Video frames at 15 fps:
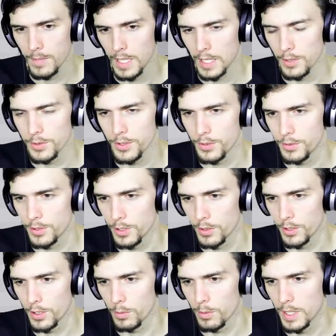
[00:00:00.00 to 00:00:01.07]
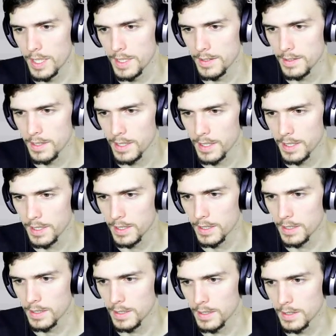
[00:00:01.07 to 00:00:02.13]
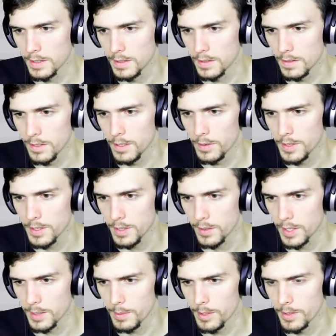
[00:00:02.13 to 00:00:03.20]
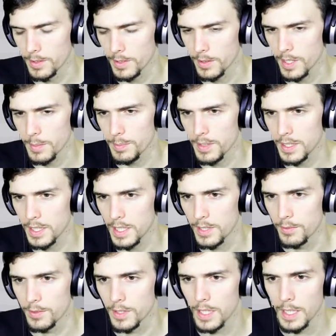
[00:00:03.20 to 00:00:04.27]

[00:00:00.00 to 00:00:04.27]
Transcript: I also don't know why it's like, oh no, it is going up. No, it's going up then left.